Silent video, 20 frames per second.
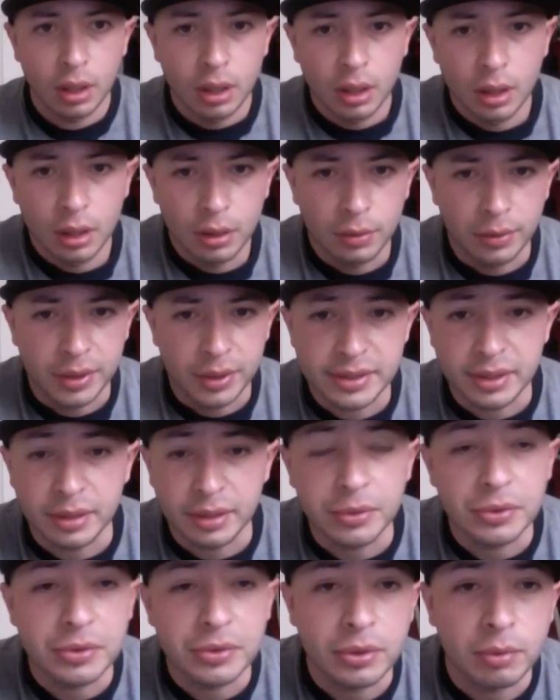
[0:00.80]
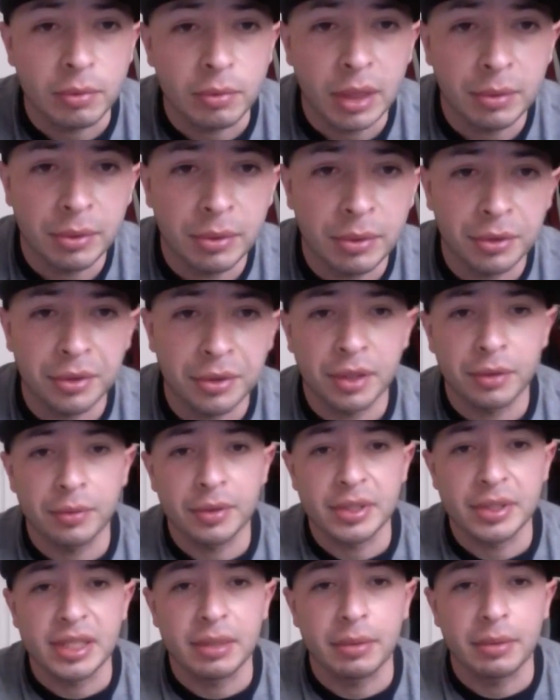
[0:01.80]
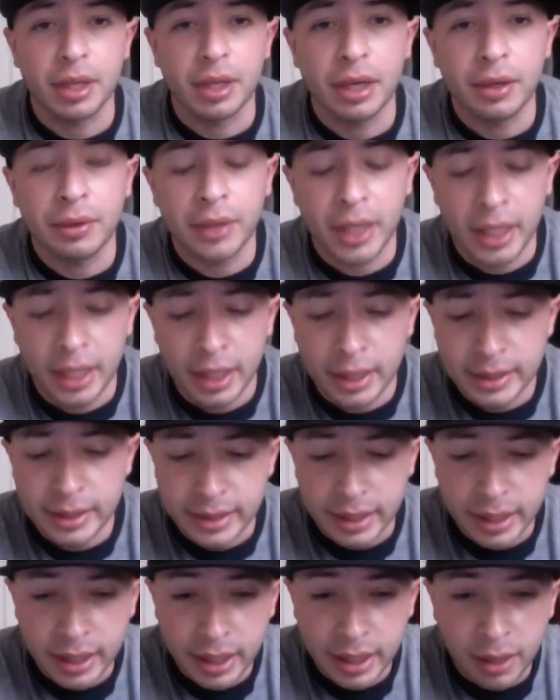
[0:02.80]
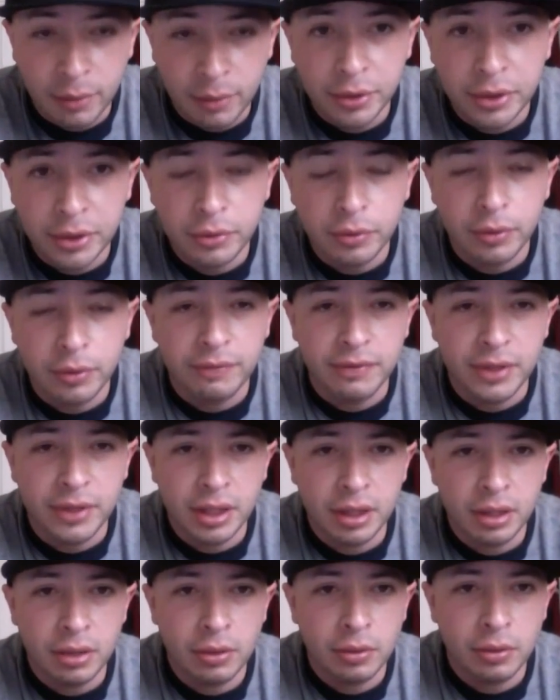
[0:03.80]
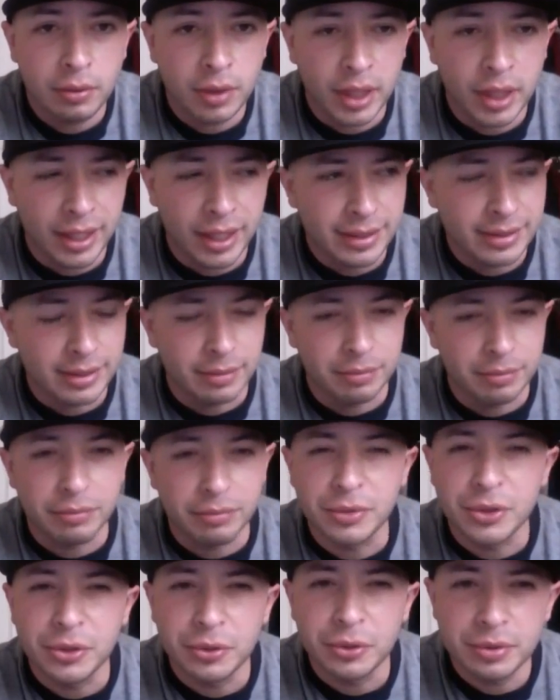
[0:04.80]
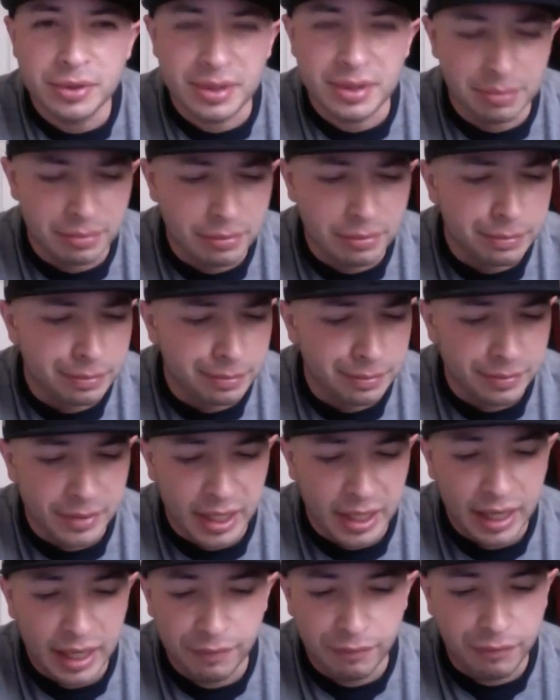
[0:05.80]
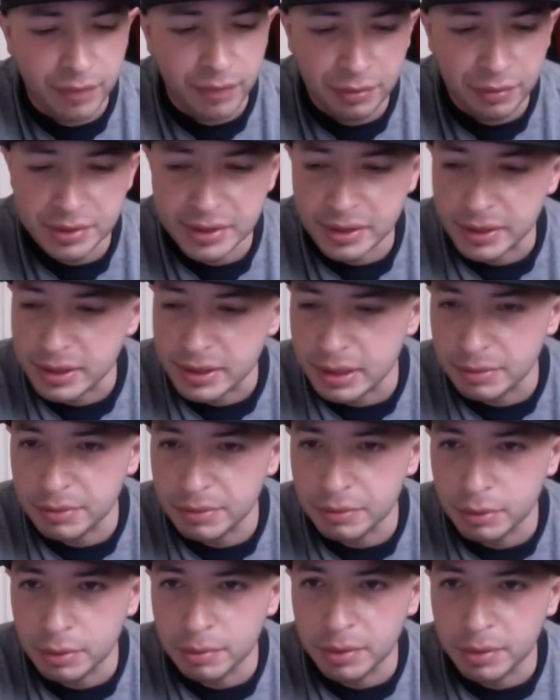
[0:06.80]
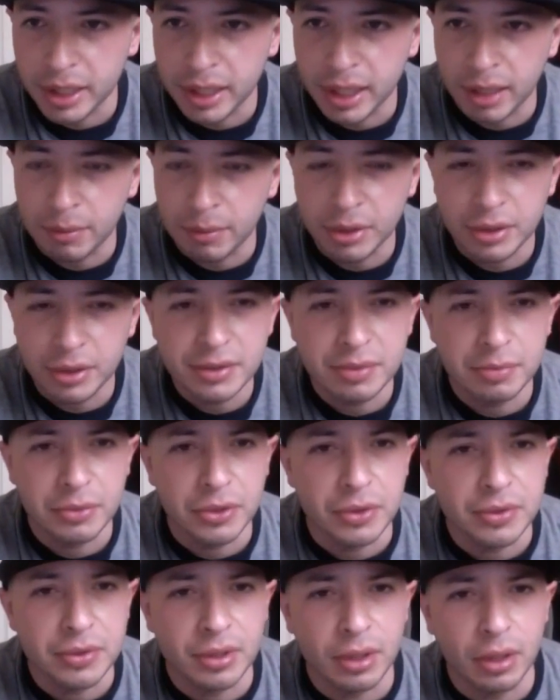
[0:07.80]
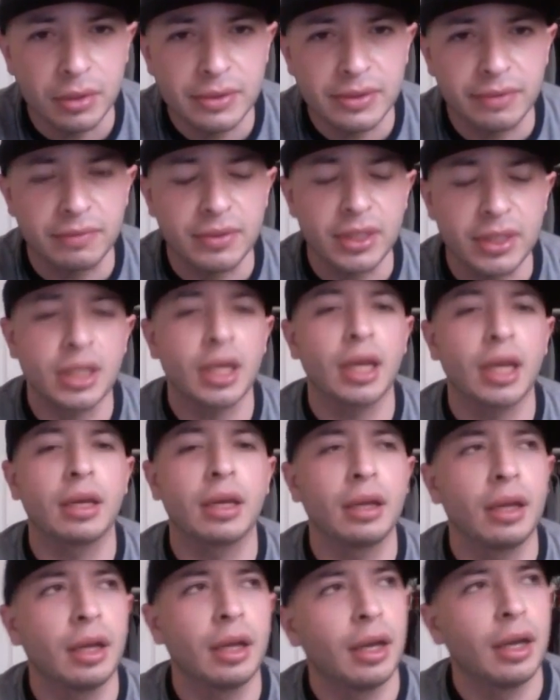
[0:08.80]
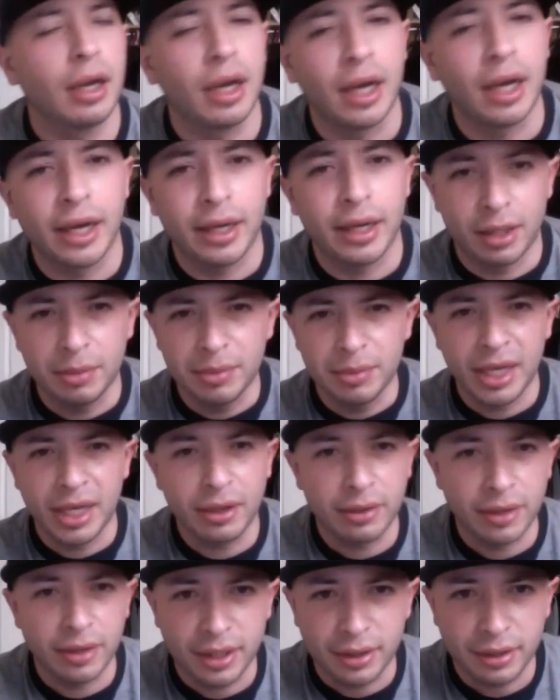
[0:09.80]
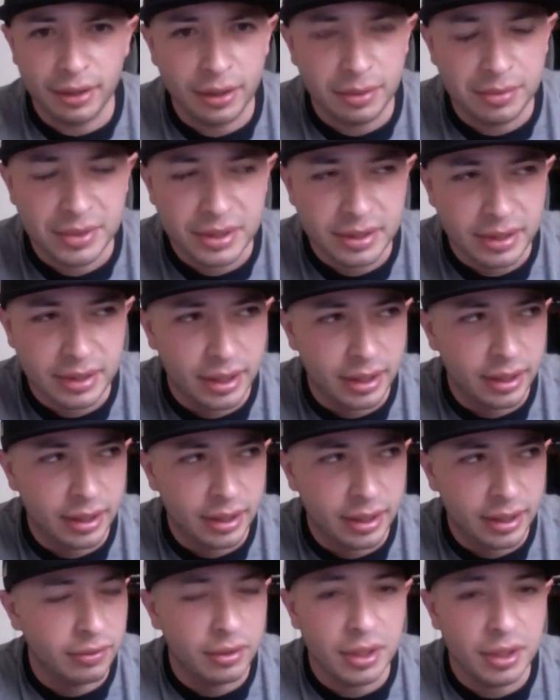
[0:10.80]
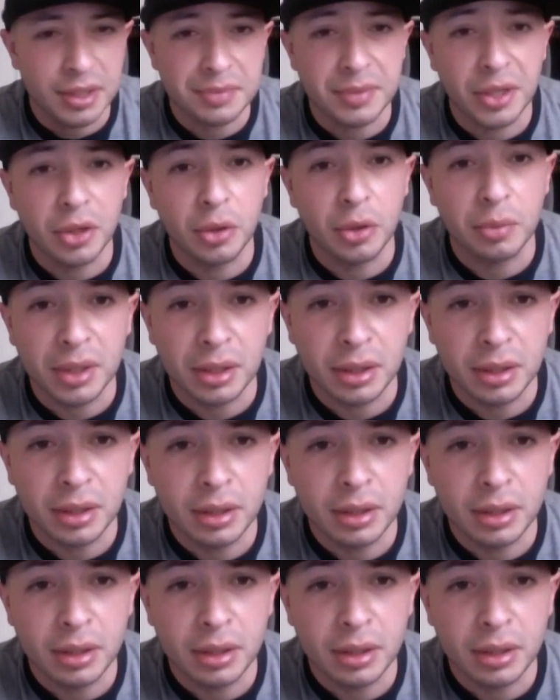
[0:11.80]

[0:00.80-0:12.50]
What's up YouTube? Rob Loa here with Team Cloud and today I want to do a video, kind of something new, something I've never seen this done before, but I'm going to do some do's and don'ts of DN. Uh, could be out, I don't know, I'm just kind of giving you guys my own opinion.